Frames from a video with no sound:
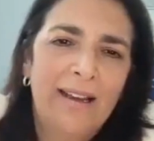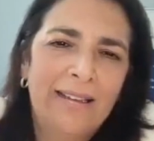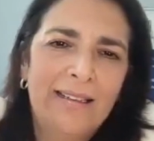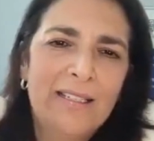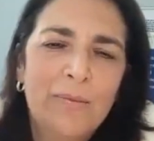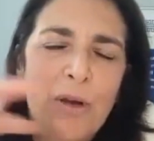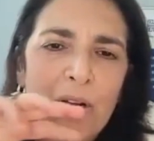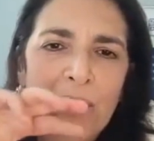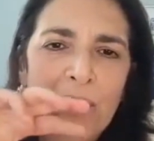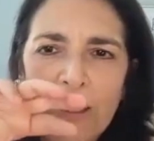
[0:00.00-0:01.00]

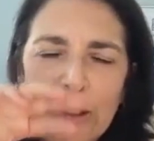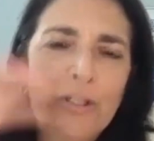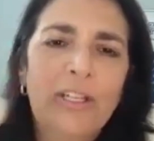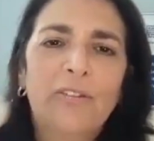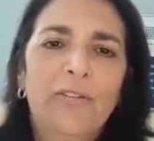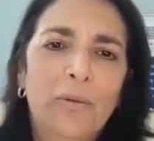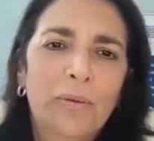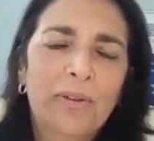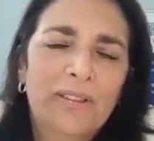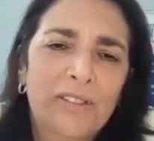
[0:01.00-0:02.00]
Hellenismo looking
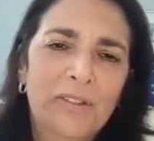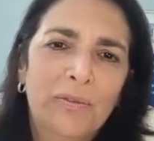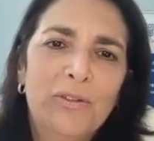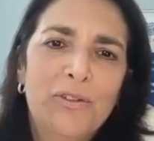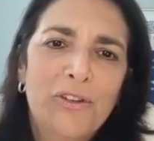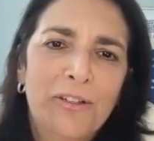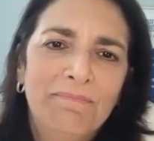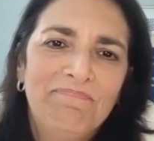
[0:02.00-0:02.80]
forward into the future.